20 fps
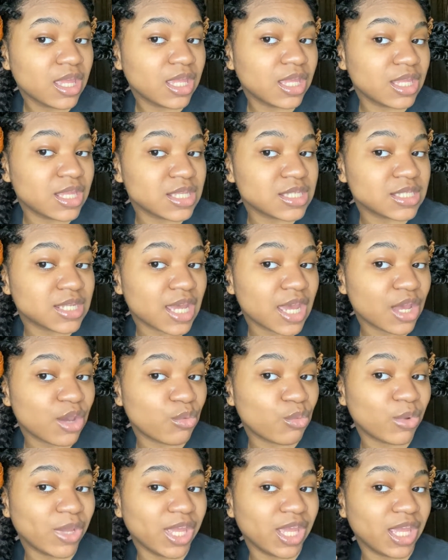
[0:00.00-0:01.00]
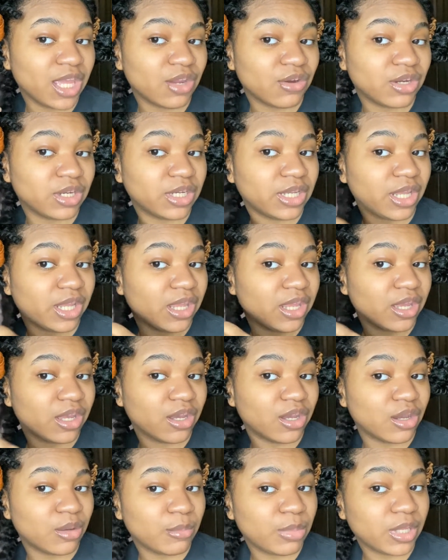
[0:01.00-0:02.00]
it's not wet or
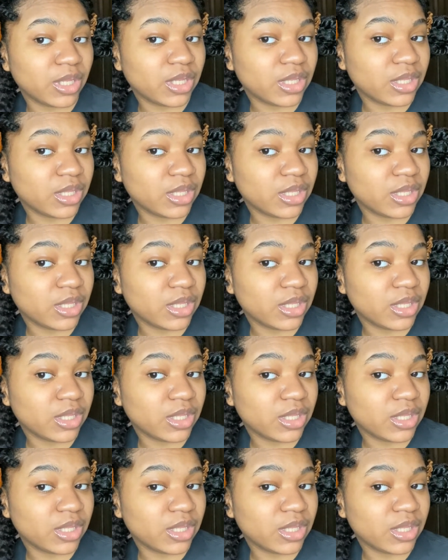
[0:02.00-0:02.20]
damp